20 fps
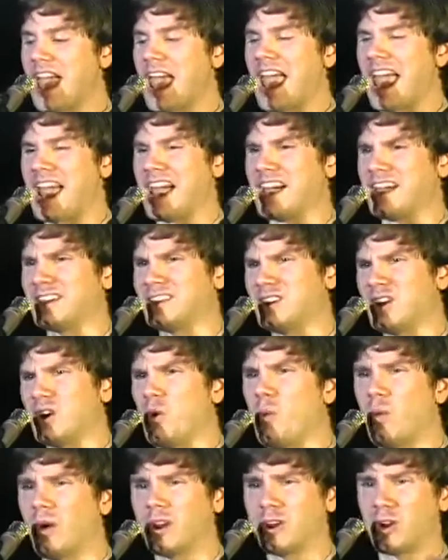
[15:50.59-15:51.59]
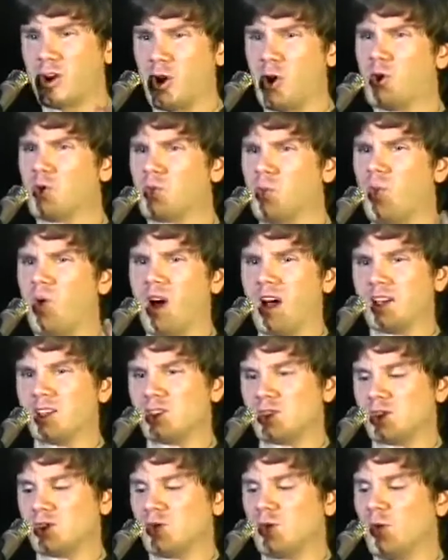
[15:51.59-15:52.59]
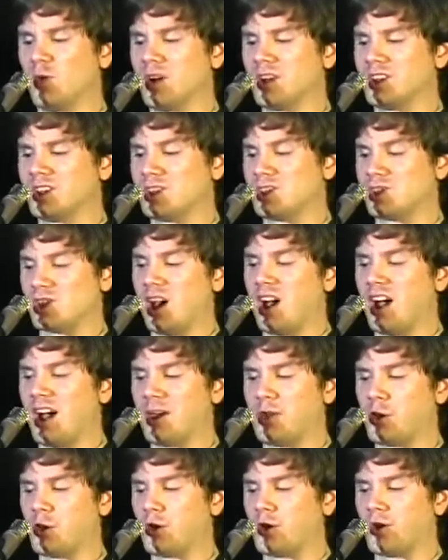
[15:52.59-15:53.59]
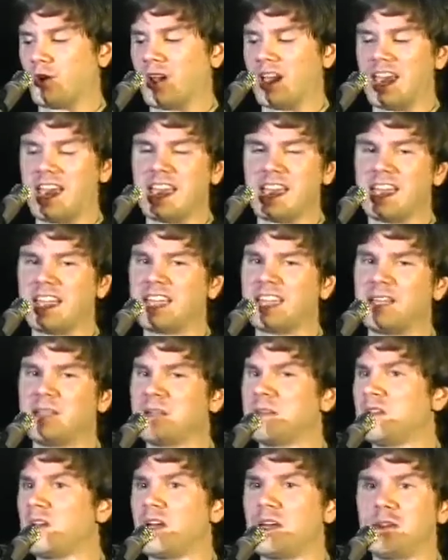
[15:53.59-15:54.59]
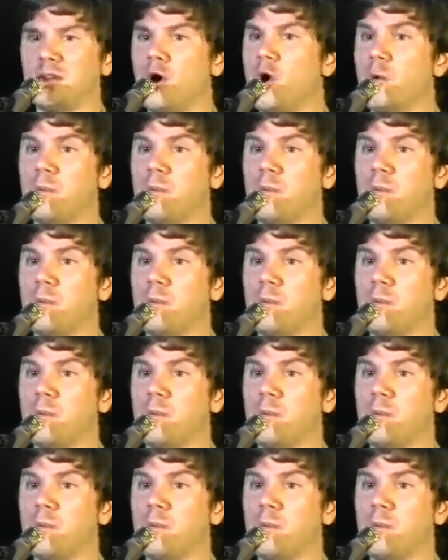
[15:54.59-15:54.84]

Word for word: And what a code was, was either a, an